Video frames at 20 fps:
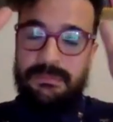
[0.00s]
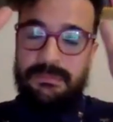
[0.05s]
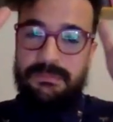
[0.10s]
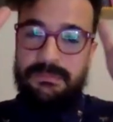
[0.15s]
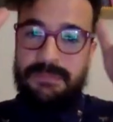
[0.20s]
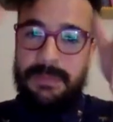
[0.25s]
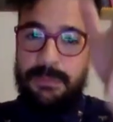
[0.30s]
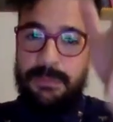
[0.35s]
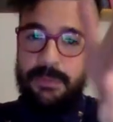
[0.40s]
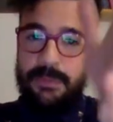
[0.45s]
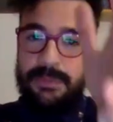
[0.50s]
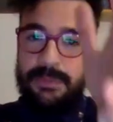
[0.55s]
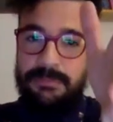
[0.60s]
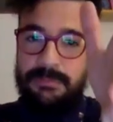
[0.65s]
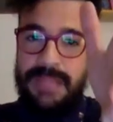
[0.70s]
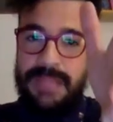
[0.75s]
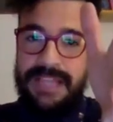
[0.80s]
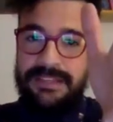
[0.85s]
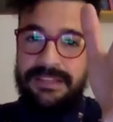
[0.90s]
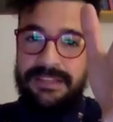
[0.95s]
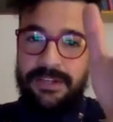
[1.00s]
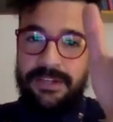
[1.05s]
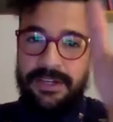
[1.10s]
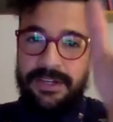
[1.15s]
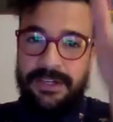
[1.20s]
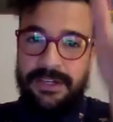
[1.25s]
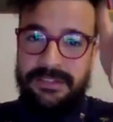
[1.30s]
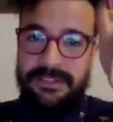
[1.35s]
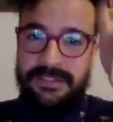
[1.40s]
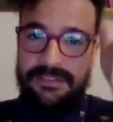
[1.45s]
people with black
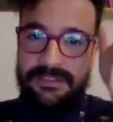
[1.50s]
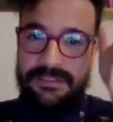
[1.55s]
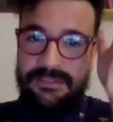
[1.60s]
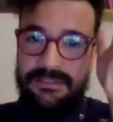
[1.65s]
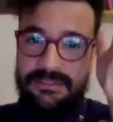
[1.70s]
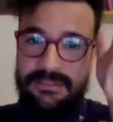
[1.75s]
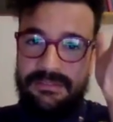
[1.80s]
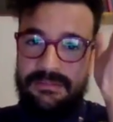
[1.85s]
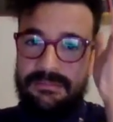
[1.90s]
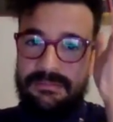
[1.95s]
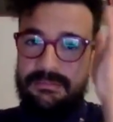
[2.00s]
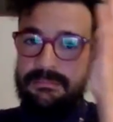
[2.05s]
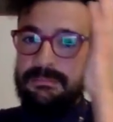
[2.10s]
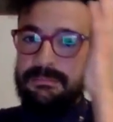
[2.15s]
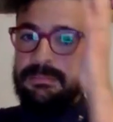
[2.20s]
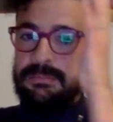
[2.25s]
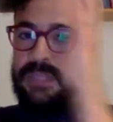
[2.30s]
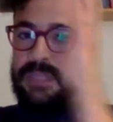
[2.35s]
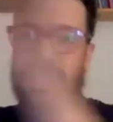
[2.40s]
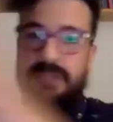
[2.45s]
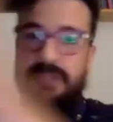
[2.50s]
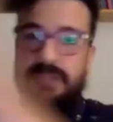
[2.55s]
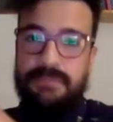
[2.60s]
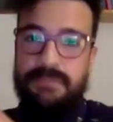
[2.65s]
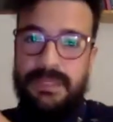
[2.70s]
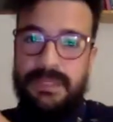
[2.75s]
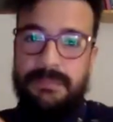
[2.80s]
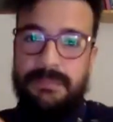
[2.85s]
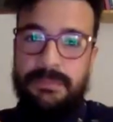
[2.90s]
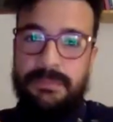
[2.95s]
hair, blonde
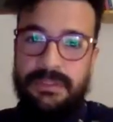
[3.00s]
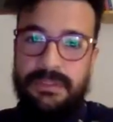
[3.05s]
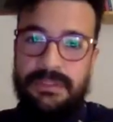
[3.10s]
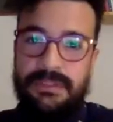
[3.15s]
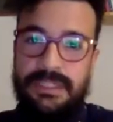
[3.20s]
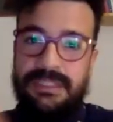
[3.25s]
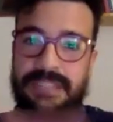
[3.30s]
people,